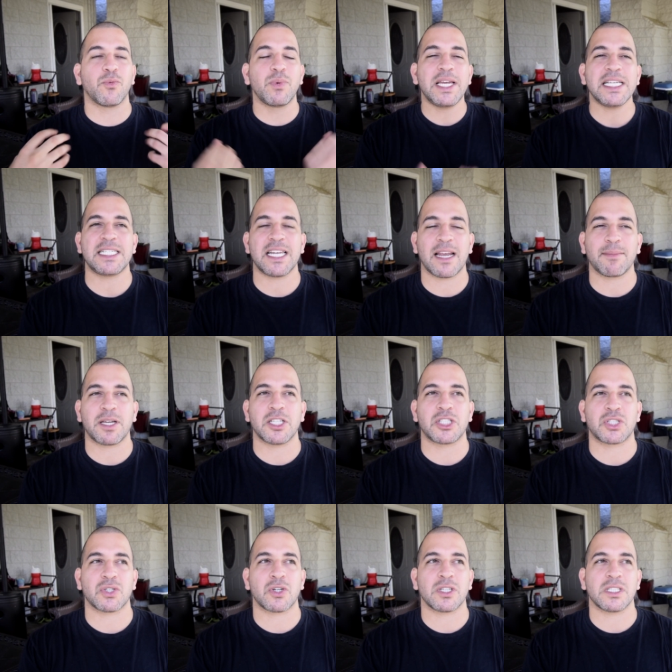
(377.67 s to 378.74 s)
reason I'm
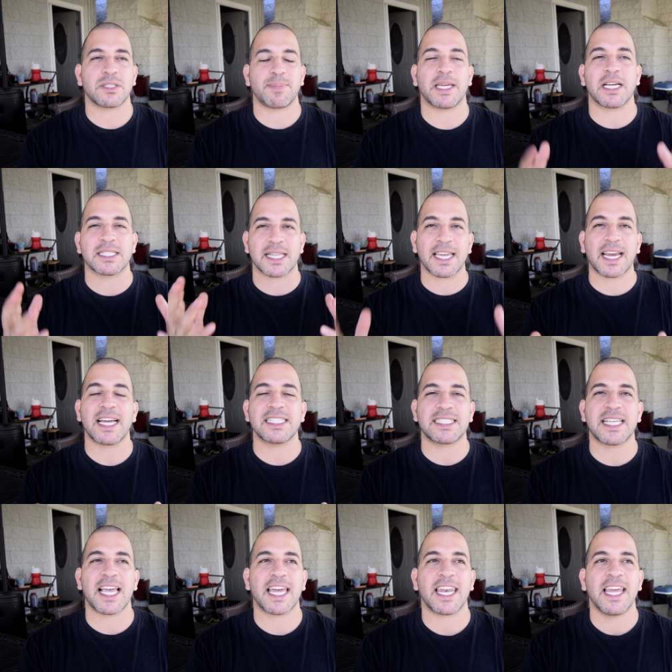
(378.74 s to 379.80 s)
concerned is because, like I
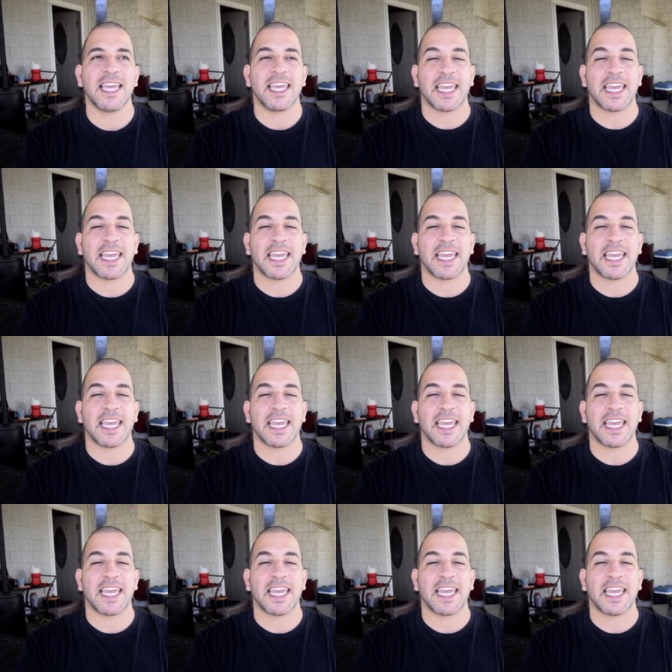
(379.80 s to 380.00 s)
said,